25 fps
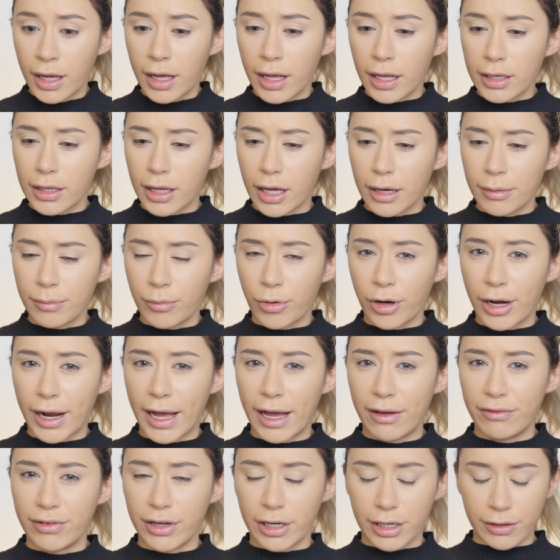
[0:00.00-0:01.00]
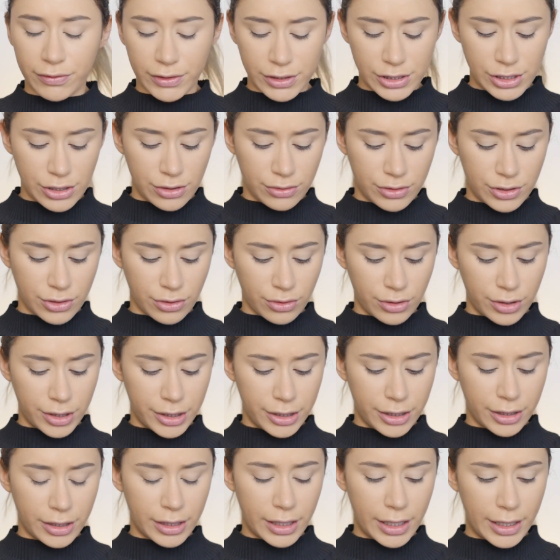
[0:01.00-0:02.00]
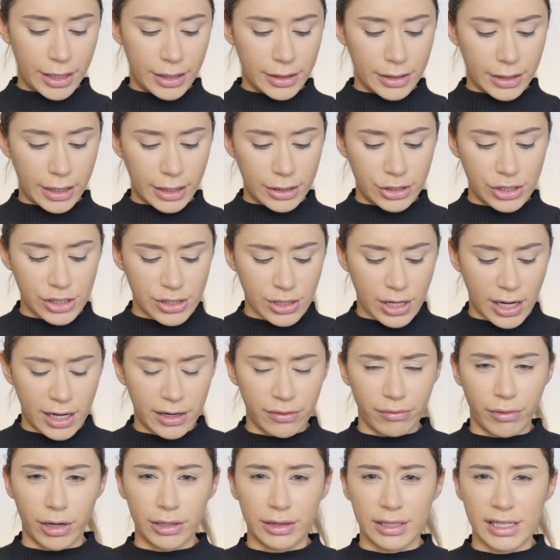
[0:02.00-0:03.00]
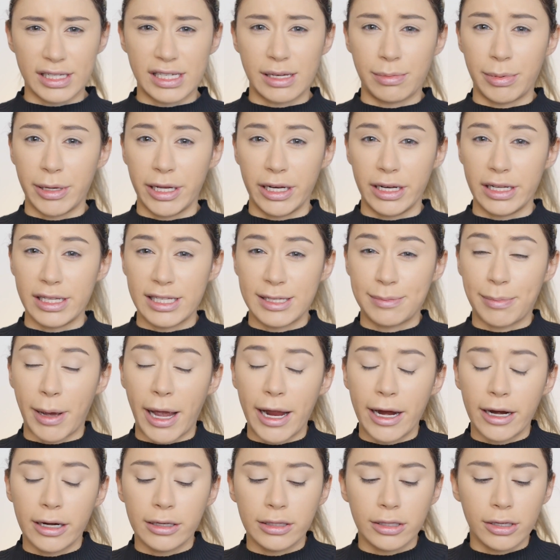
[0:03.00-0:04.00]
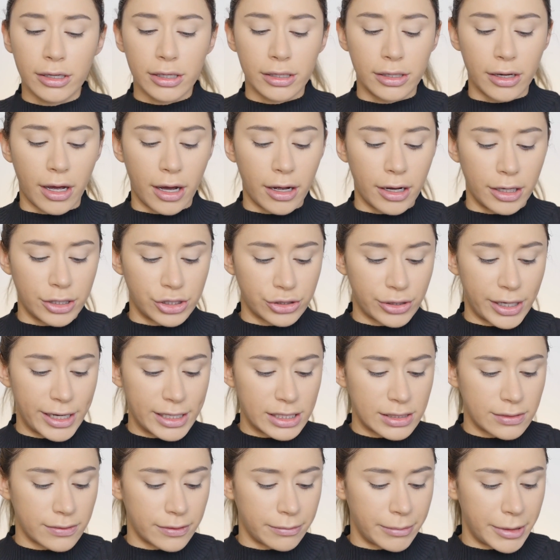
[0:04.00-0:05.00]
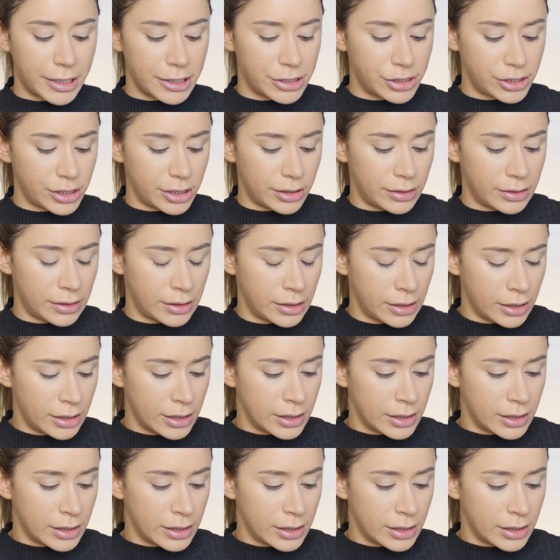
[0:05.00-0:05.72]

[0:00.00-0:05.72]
a lot more heavier of a tutorial, and I just kind of want this to be an inspired look, not a transformation.